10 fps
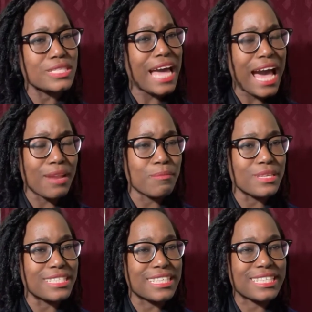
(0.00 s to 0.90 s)
and
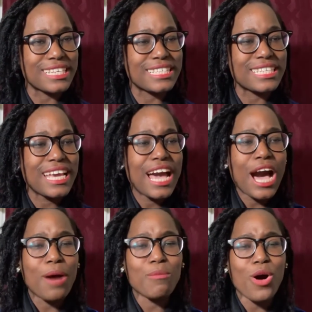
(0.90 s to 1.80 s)
businesses
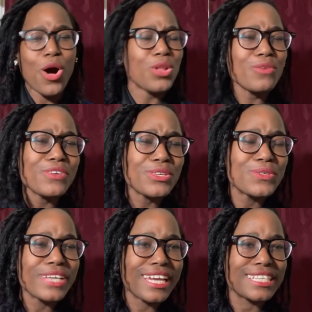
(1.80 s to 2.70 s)
all over the
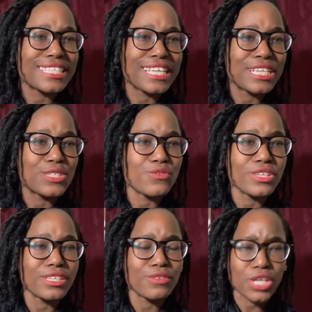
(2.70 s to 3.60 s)
United States,
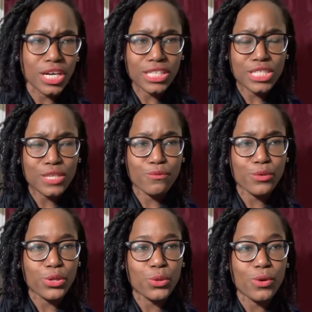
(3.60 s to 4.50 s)
really, regardless of where
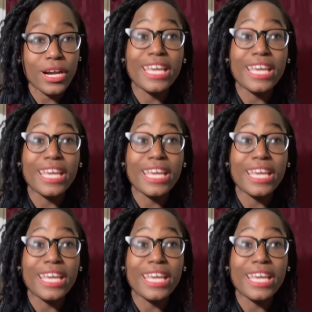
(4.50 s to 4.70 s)
you are,